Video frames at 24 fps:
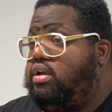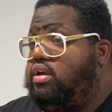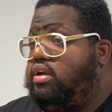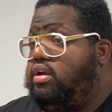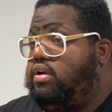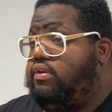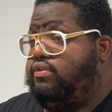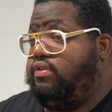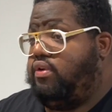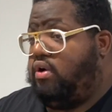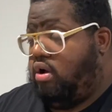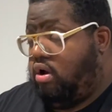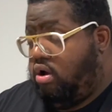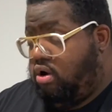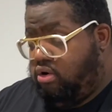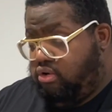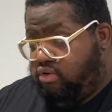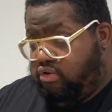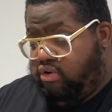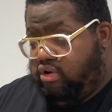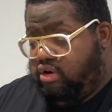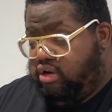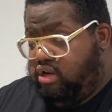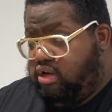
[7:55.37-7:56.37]
if you're
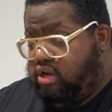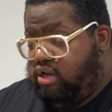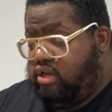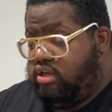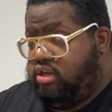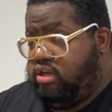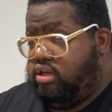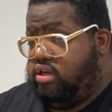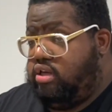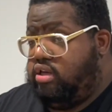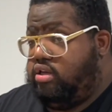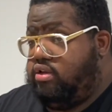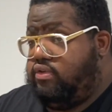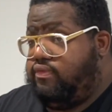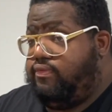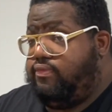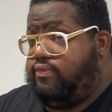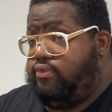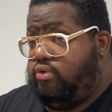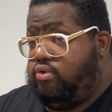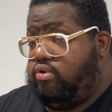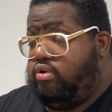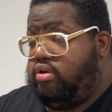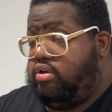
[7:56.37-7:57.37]
hungry and you need
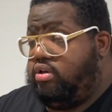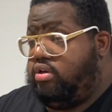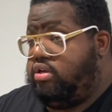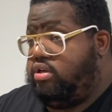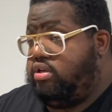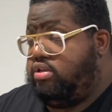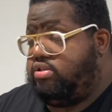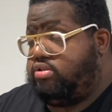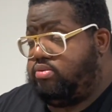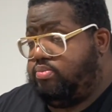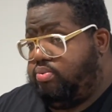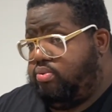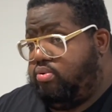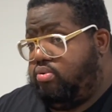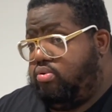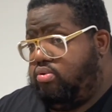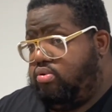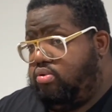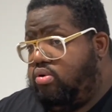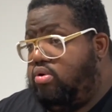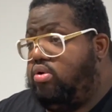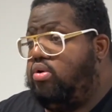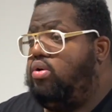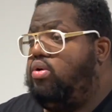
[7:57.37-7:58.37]
food and you need
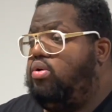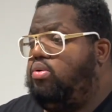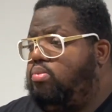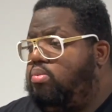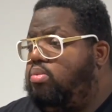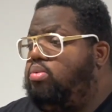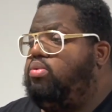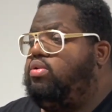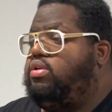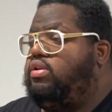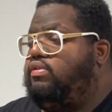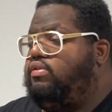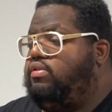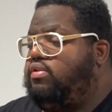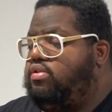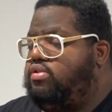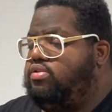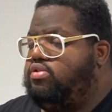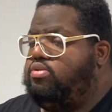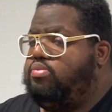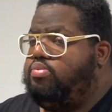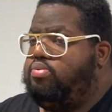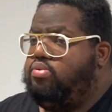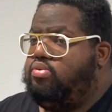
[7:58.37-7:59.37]
support, we'll give you the
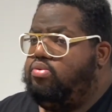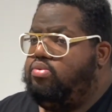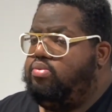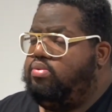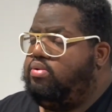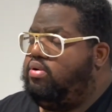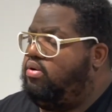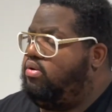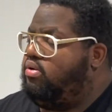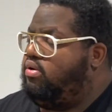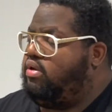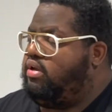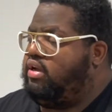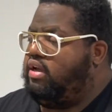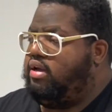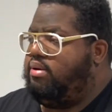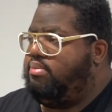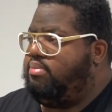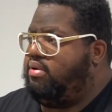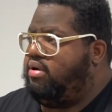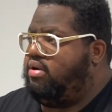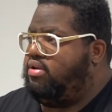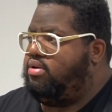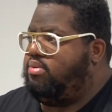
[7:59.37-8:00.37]
support. We don't care
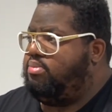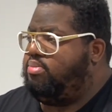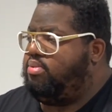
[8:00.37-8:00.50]
about your